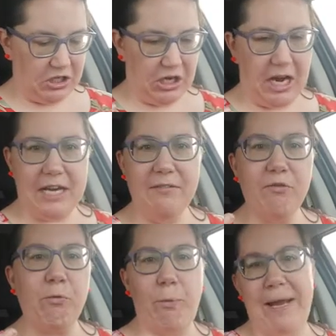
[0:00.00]
kind
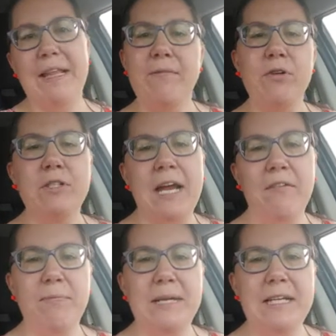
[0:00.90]
of grade level
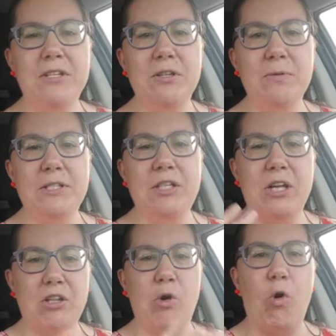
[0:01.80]
staff meeting, so it's
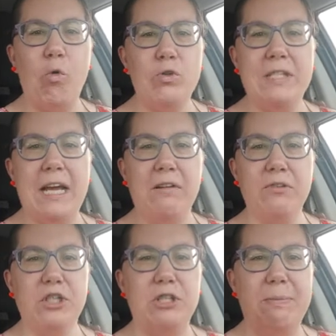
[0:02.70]
not the whole staff.
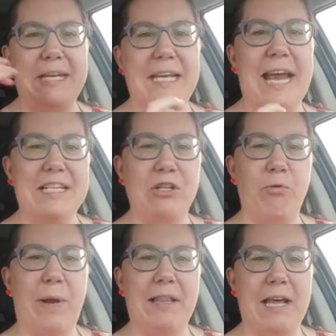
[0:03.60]
We're just meeting as a
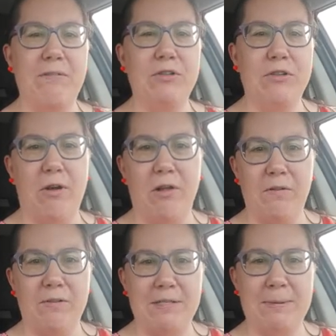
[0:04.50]
grade level, so
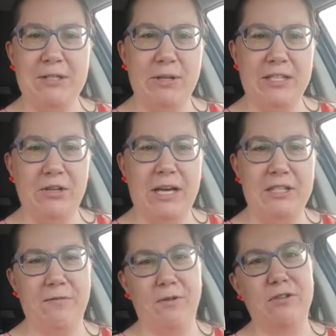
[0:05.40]
all of us special
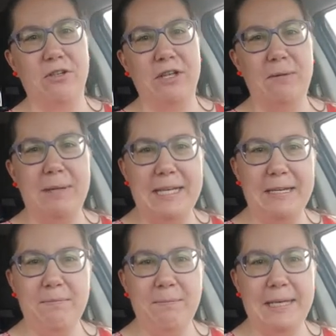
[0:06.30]
education folks are going to be
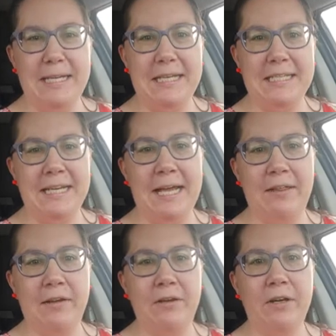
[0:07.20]
meeting
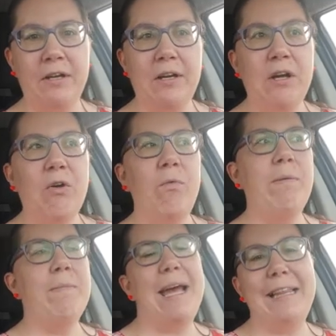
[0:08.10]
together.
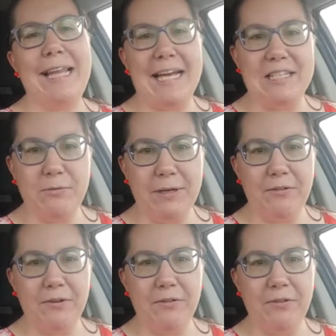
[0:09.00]
We met last week
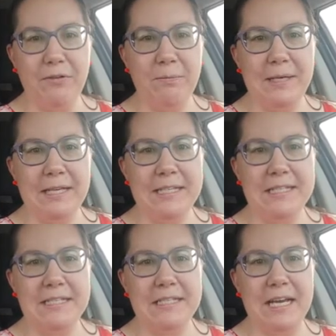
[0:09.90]
for a few
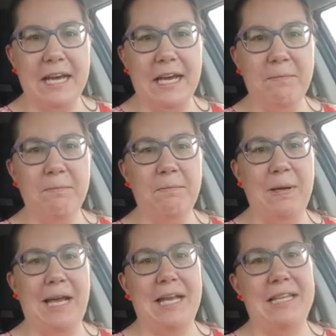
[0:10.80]
minutes,
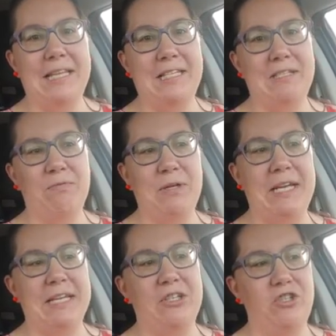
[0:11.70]
but this
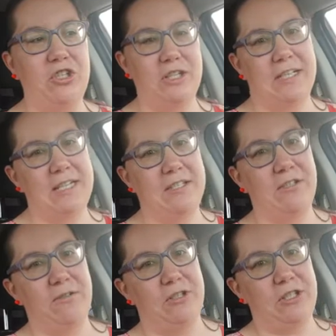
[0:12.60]
week is just us,
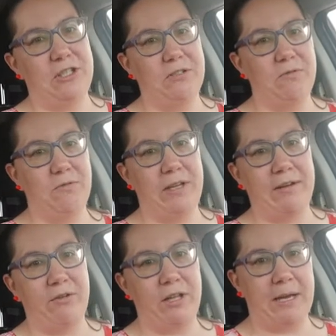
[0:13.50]
so it's just grade
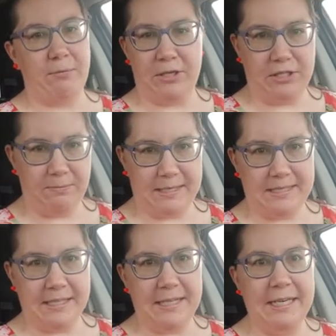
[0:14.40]
level collaboration
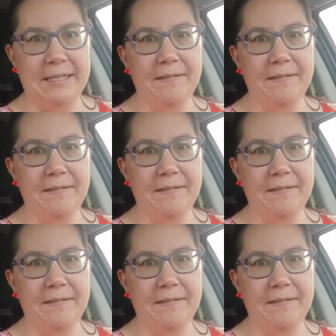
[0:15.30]
basically.